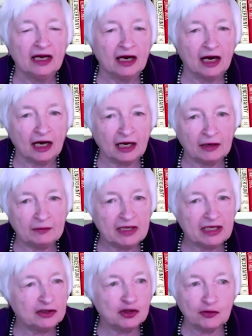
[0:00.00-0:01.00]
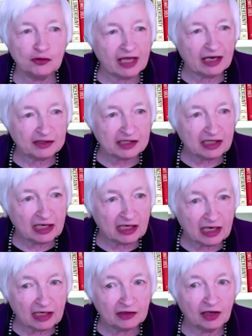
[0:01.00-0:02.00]
Um,
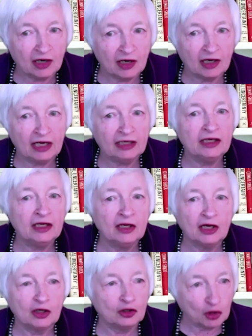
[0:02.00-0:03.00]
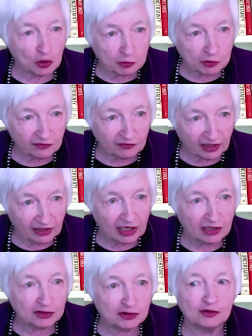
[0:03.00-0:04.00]
2008 9, global
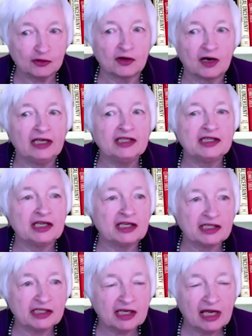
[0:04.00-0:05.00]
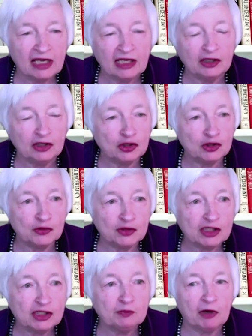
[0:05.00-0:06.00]
financial crisis
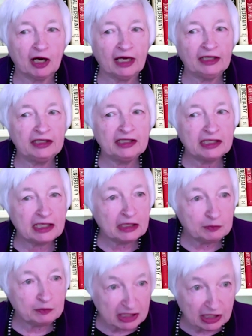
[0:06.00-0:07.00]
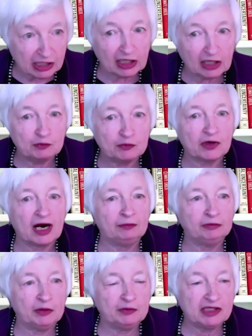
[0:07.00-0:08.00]
induced by deep seated
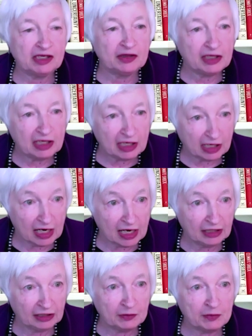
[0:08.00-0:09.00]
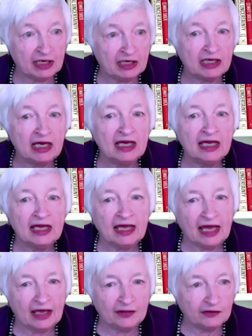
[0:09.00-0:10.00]
problems in the economy
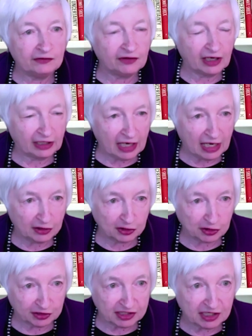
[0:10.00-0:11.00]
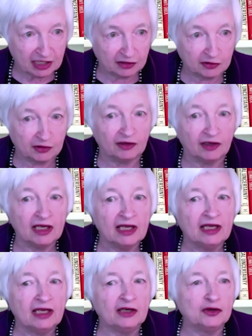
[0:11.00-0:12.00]
and the financial sector.
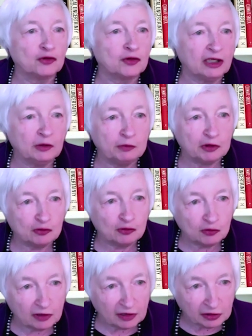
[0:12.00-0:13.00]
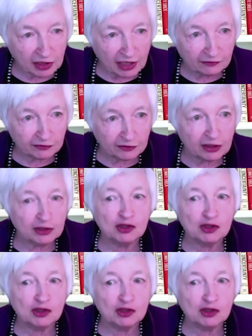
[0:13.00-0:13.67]
Incredible leverage,